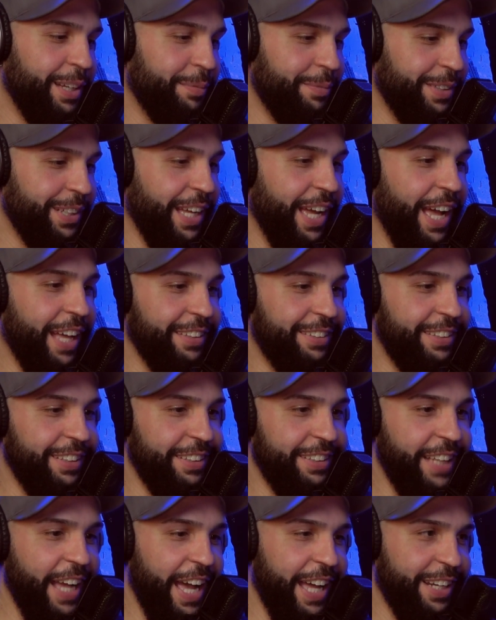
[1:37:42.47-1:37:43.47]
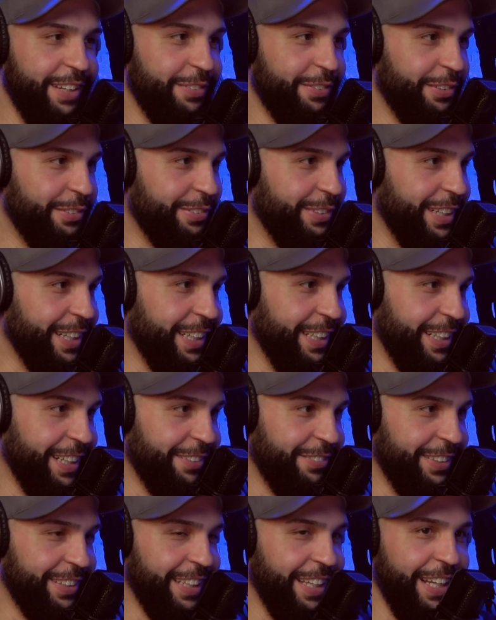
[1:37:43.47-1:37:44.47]
I'm gonna ask their daddy for fucking
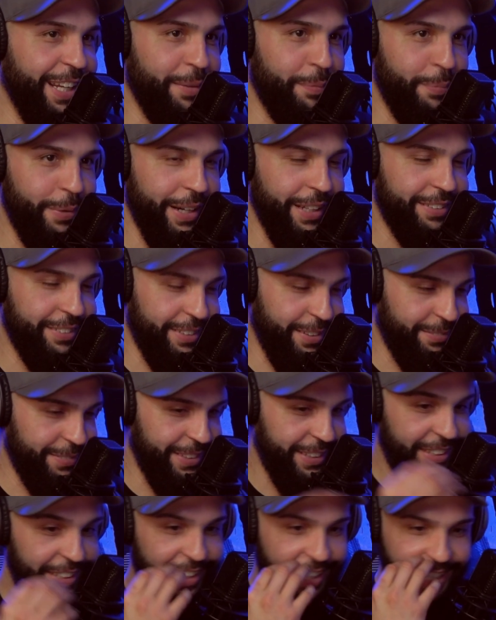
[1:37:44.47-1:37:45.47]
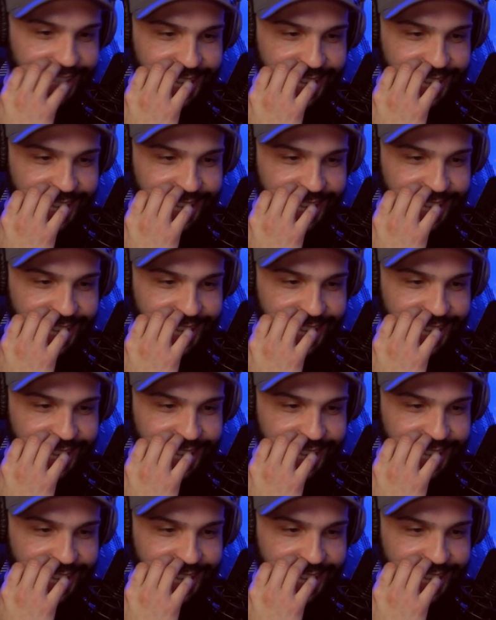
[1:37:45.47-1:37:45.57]
every time they break something.